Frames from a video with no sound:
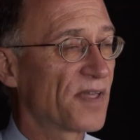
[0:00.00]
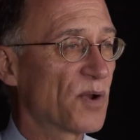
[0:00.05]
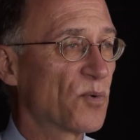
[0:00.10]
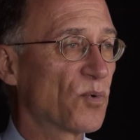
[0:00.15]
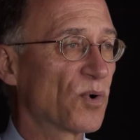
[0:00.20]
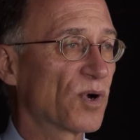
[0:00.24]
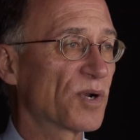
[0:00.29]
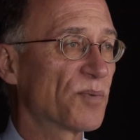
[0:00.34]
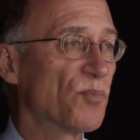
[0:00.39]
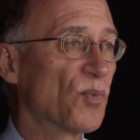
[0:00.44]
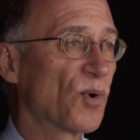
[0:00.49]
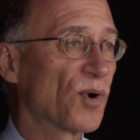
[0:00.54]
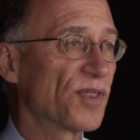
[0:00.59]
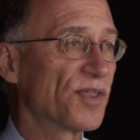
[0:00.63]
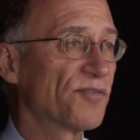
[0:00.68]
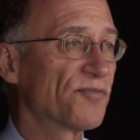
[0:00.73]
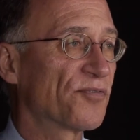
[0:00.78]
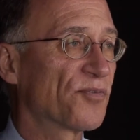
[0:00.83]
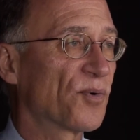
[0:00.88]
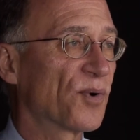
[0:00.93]
they work more
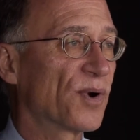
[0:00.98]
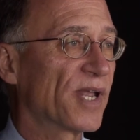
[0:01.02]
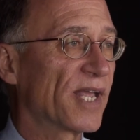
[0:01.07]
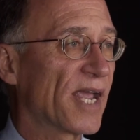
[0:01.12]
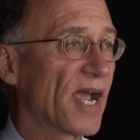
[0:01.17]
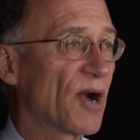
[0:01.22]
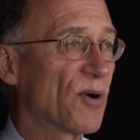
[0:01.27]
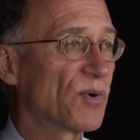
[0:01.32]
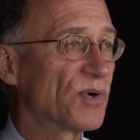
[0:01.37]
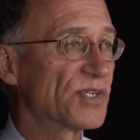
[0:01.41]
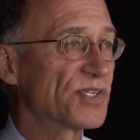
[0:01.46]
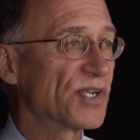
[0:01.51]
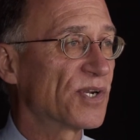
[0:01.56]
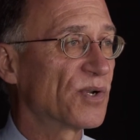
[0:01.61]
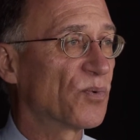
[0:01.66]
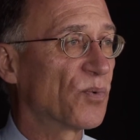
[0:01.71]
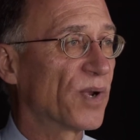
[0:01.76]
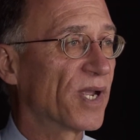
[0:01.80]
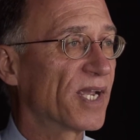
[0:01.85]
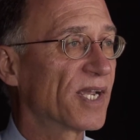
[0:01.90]
than forty hours in
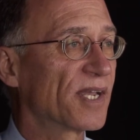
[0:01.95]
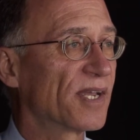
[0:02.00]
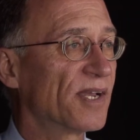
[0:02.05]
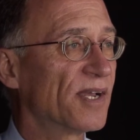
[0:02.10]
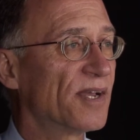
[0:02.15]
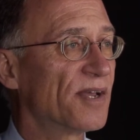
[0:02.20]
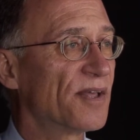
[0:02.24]
a week,